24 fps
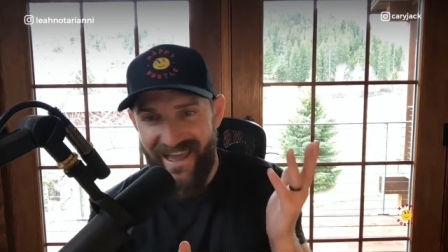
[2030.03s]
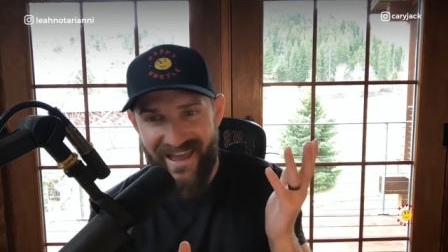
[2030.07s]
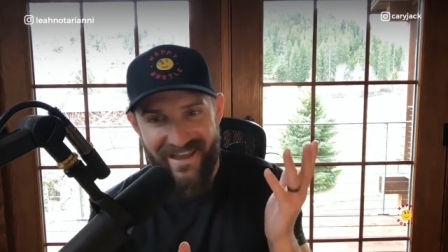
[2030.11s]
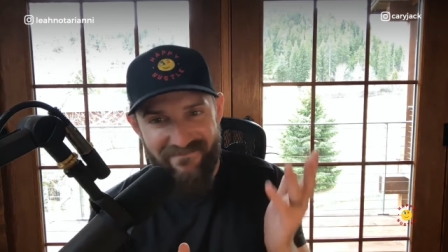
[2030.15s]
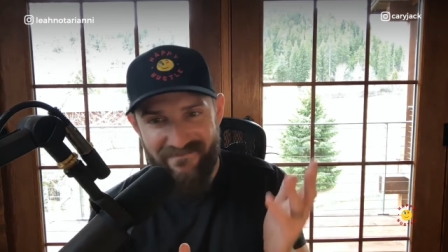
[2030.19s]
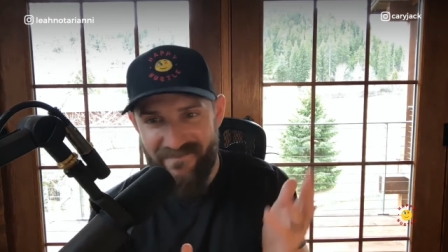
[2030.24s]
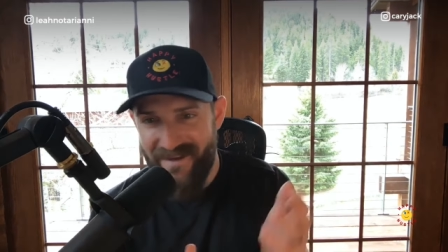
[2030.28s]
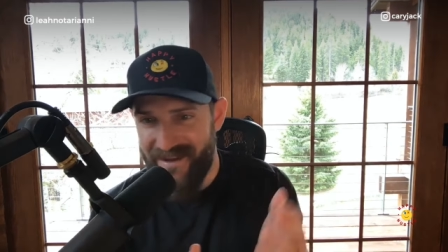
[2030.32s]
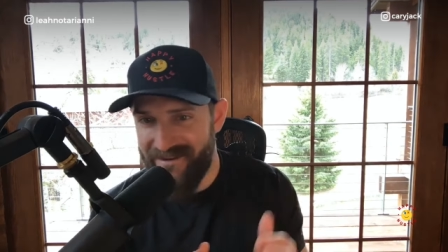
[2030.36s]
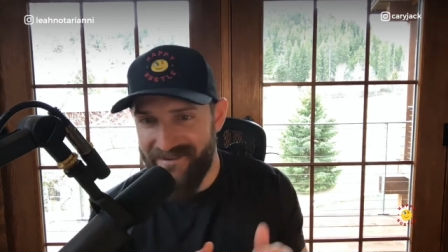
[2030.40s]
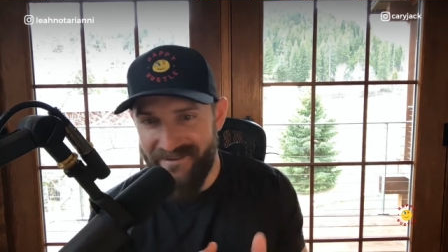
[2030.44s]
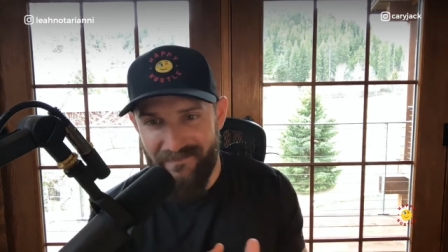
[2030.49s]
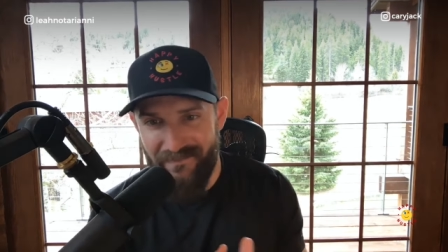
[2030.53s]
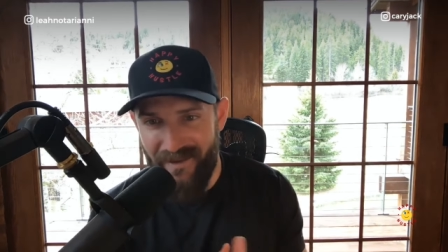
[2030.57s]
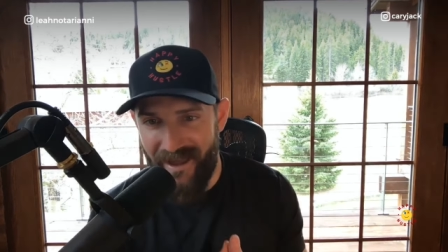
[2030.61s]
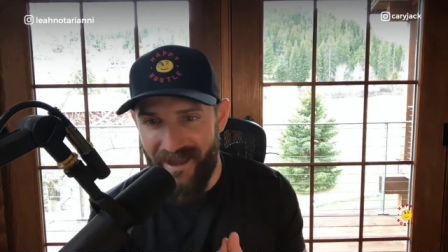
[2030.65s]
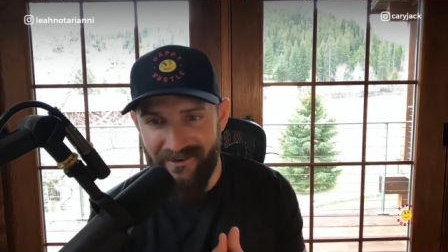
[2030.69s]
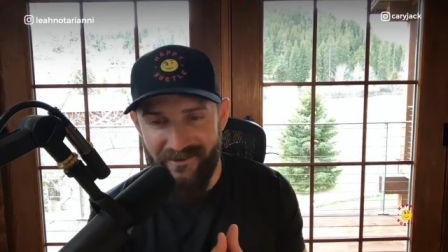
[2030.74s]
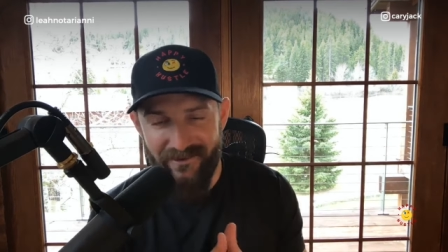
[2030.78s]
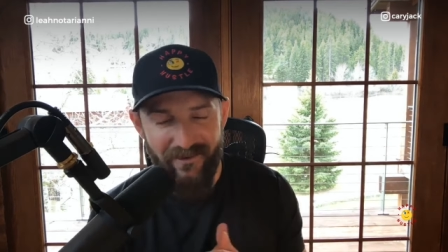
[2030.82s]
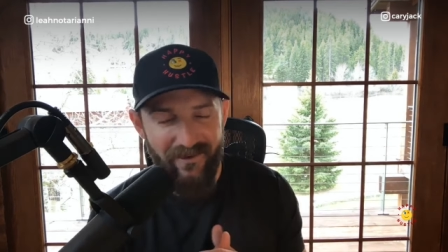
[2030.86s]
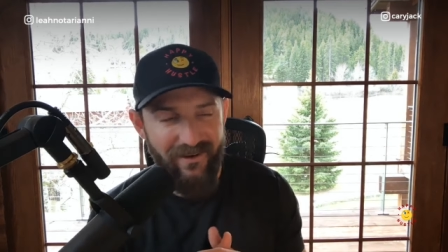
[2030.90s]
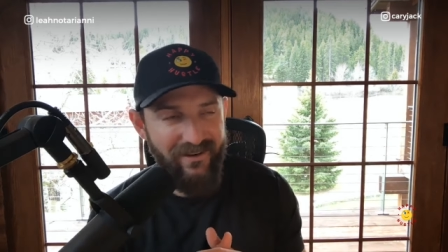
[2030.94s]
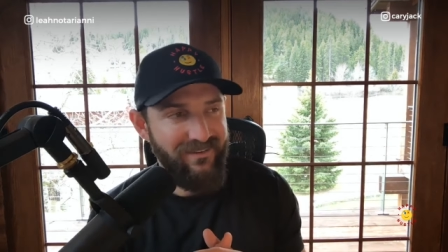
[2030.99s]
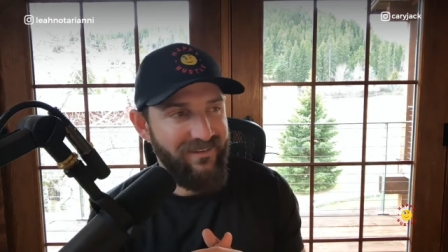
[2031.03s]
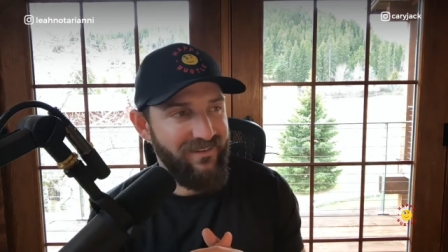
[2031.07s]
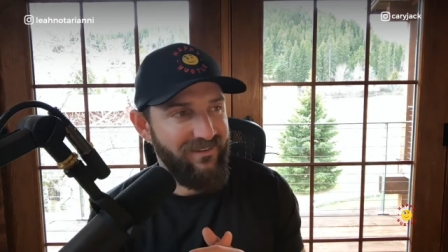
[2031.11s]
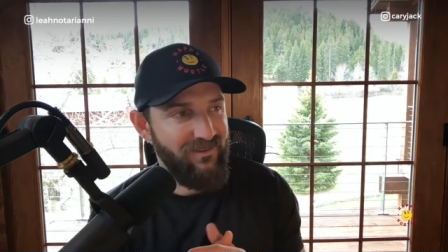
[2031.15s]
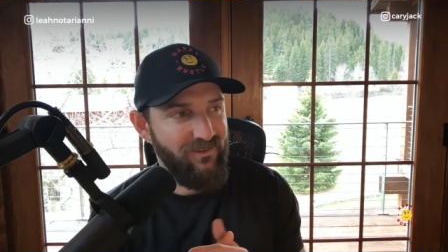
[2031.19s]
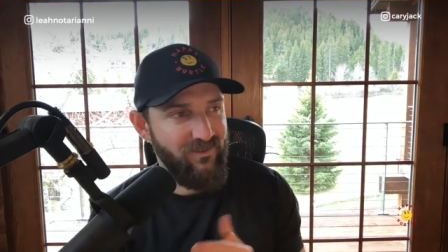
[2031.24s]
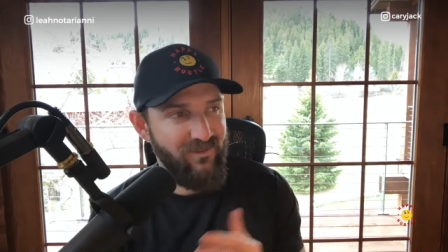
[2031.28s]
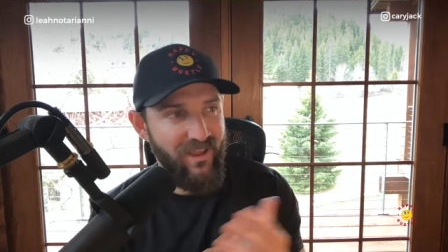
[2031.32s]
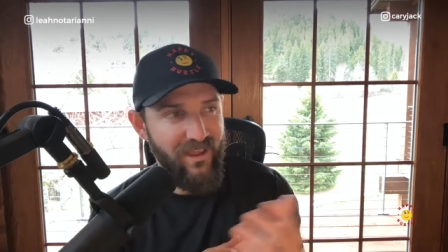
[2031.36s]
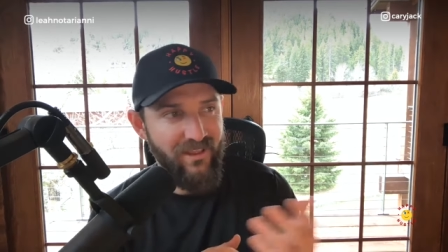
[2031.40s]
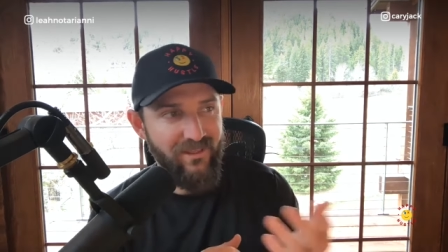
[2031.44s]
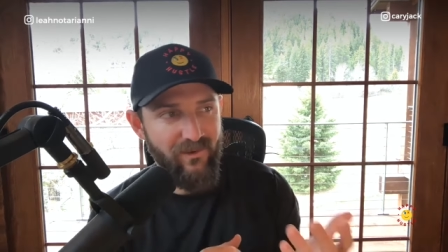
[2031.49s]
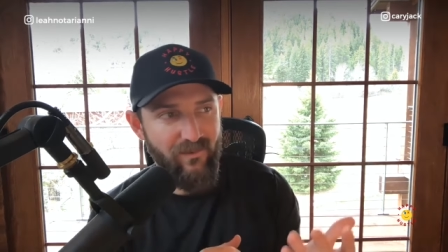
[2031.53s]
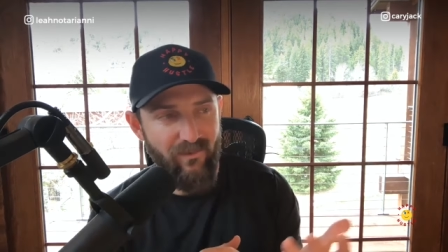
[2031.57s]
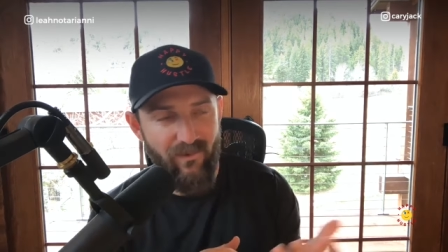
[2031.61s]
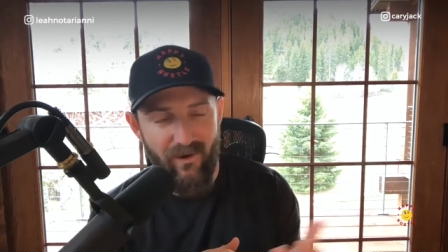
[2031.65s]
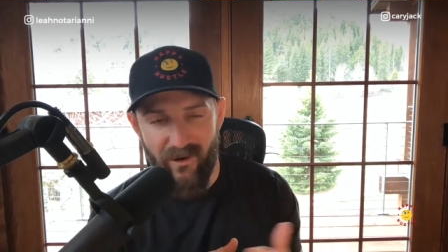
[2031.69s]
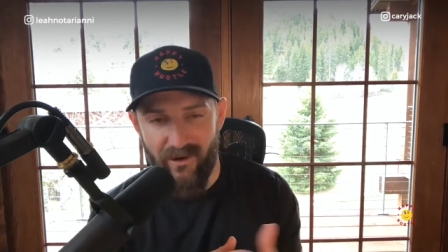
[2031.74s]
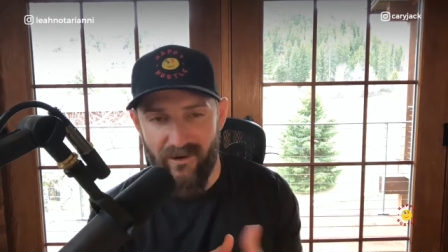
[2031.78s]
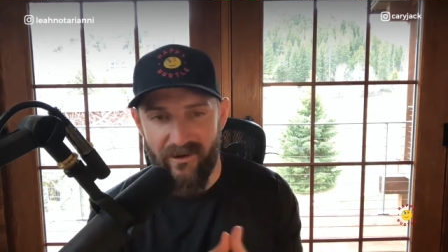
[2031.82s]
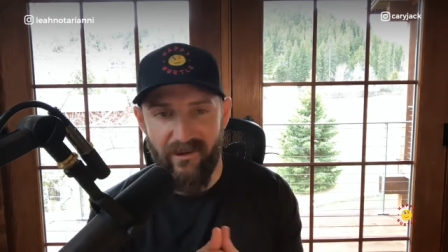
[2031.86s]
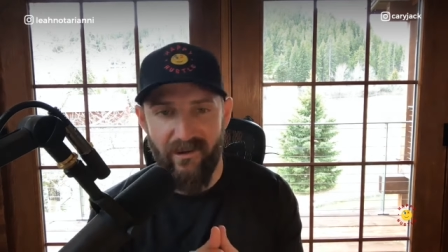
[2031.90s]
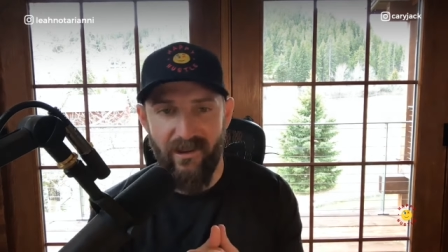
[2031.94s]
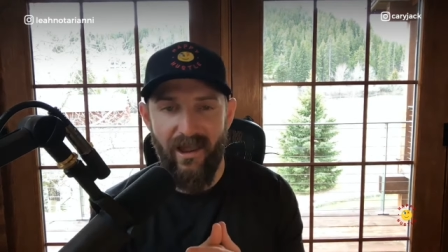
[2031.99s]
yeah make the bad choices you take the
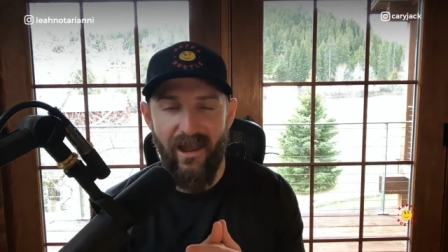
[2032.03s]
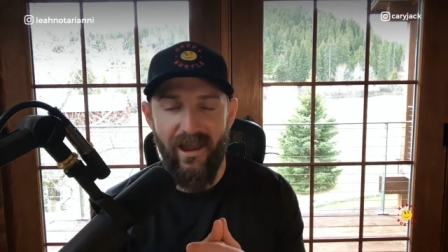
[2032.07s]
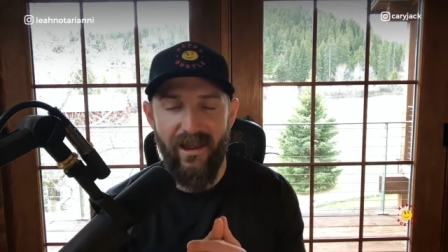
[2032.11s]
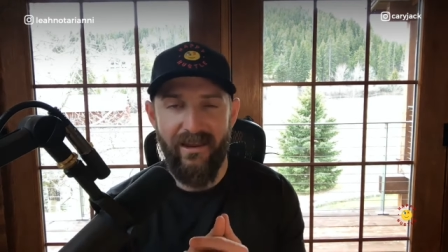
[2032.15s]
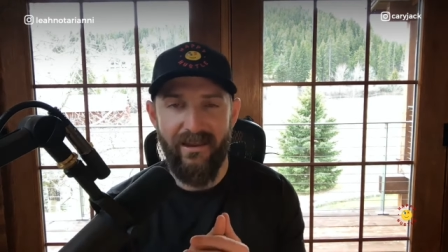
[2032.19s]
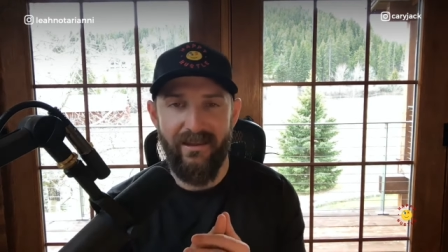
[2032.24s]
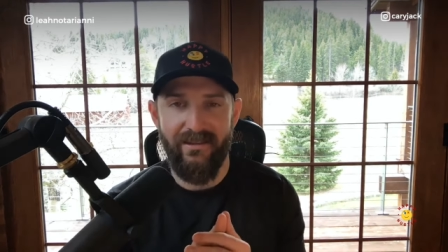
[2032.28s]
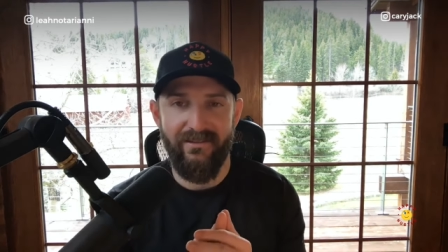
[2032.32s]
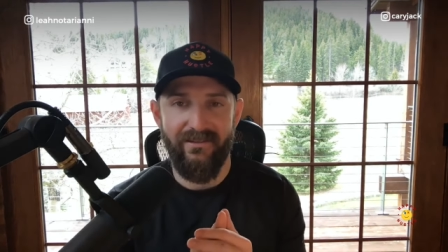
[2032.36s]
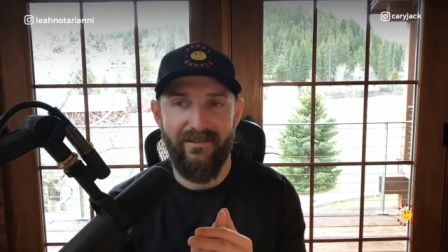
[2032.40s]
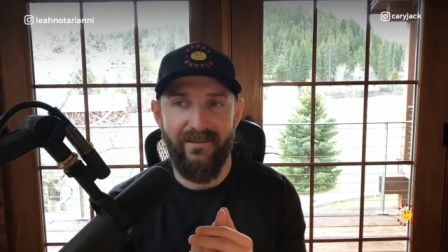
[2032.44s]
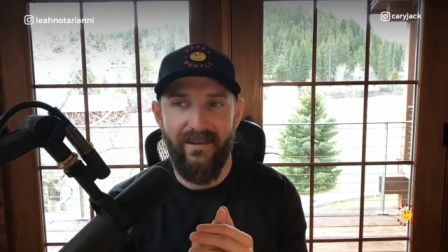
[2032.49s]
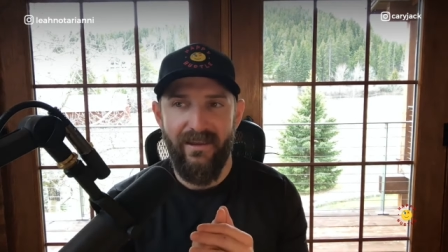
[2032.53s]
wrong clients